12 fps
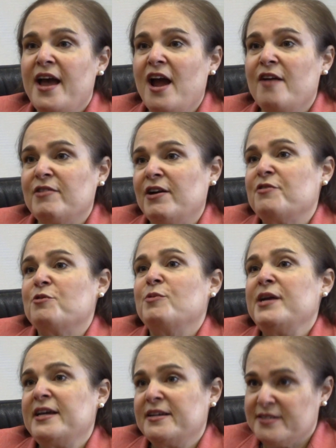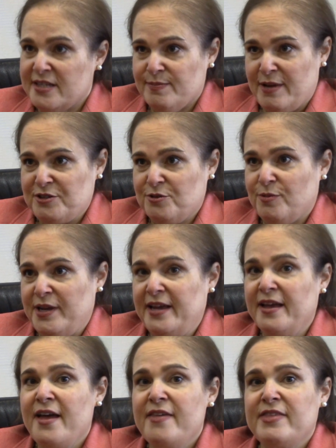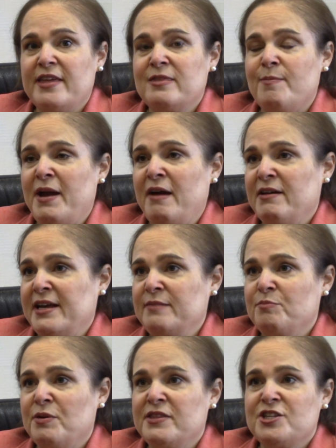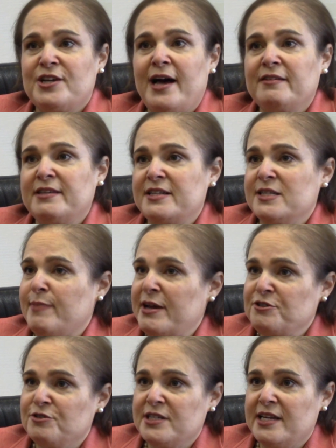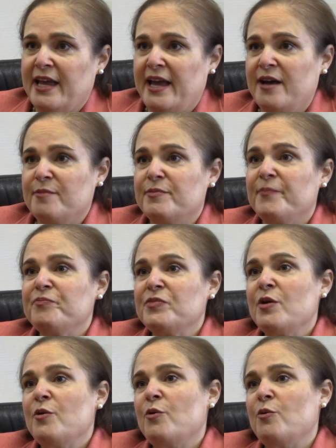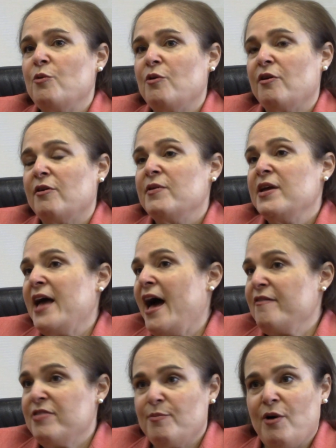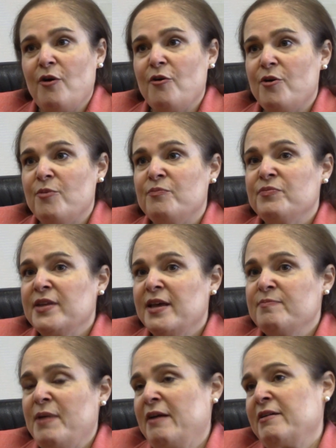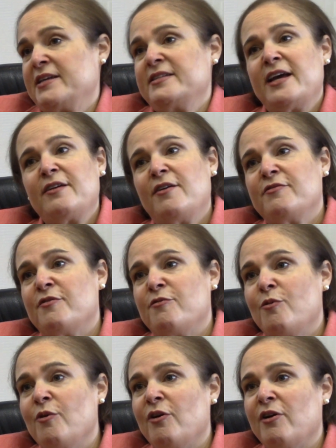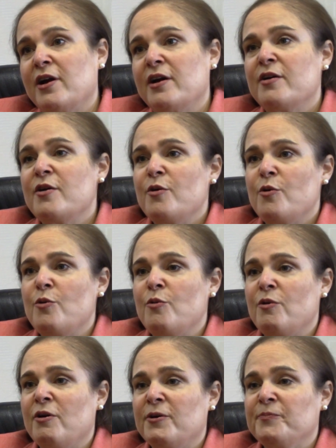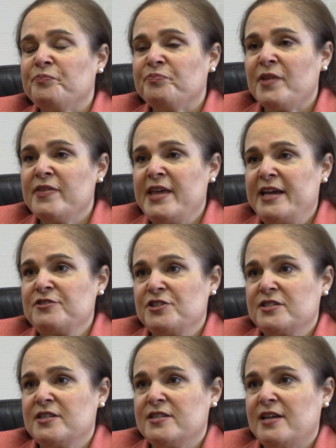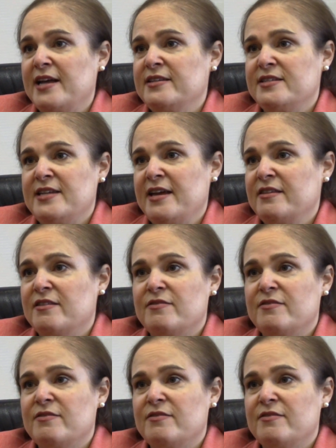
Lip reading: Every other week is a special week that the parent can put the child in a specialty camp or have them home. The parent can take off of work, or they could just decide to take